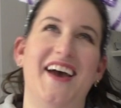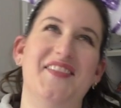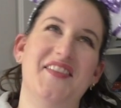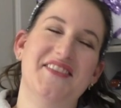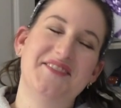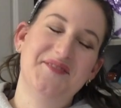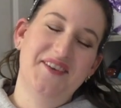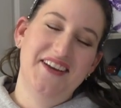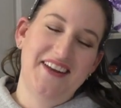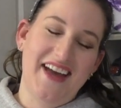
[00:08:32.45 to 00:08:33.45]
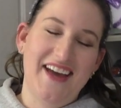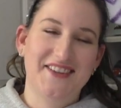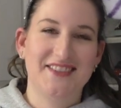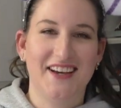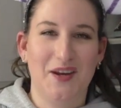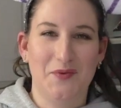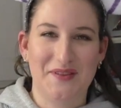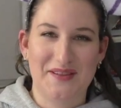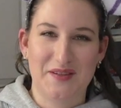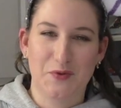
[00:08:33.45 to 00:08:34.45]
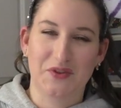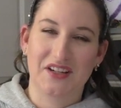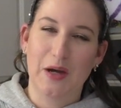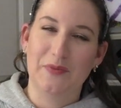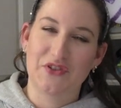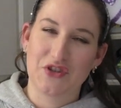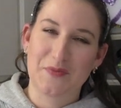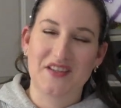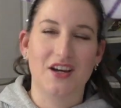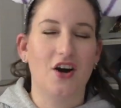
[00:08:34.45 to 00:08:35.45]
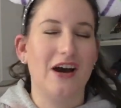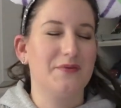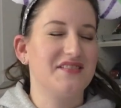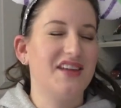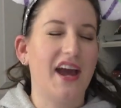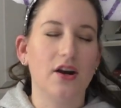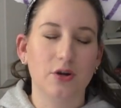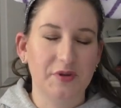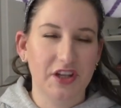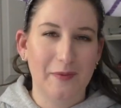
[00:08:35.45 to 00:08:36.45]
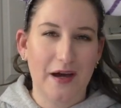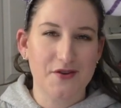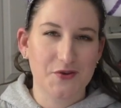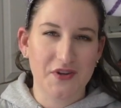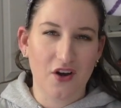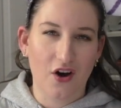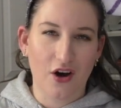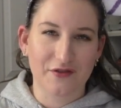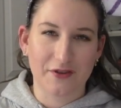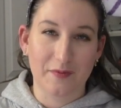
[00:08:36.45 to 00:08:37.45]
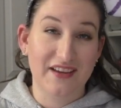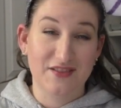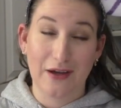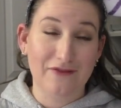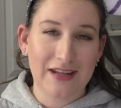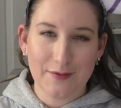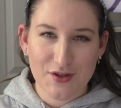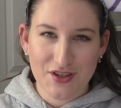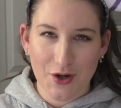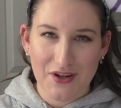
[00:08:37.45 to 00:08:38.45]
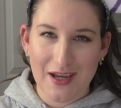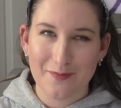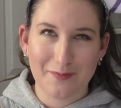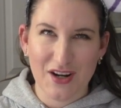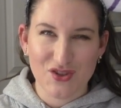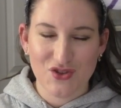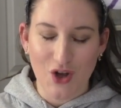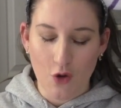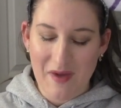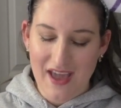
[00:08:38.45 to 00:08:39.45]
And then this one I actually got in Walt Disney World a couple of trips ago. I was terrible about doing a haul from it, so I've never shown it, but it's so